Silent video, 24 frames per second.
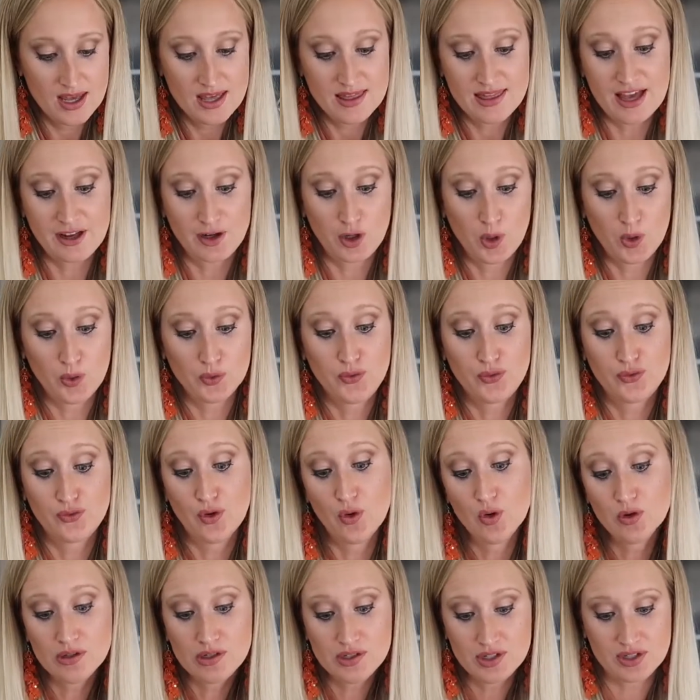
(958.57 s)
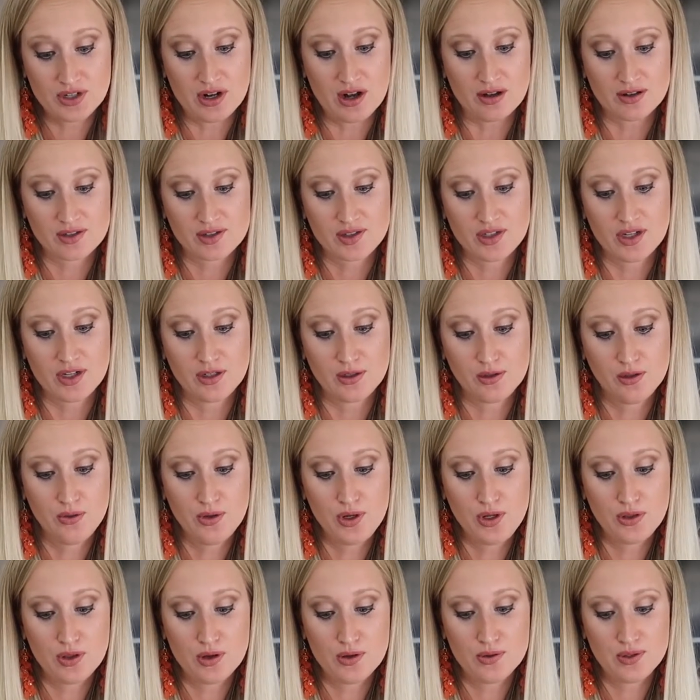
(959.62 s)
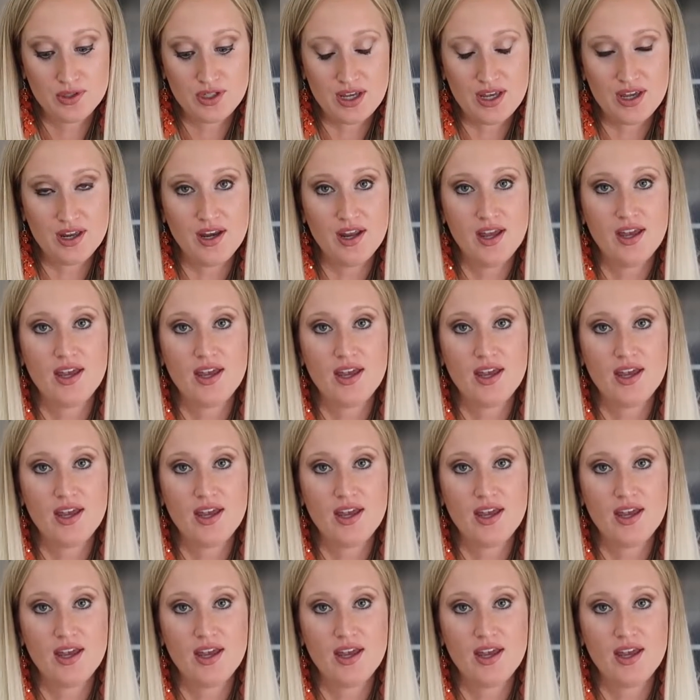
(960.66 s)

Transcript: That hold foreign stocks, including those in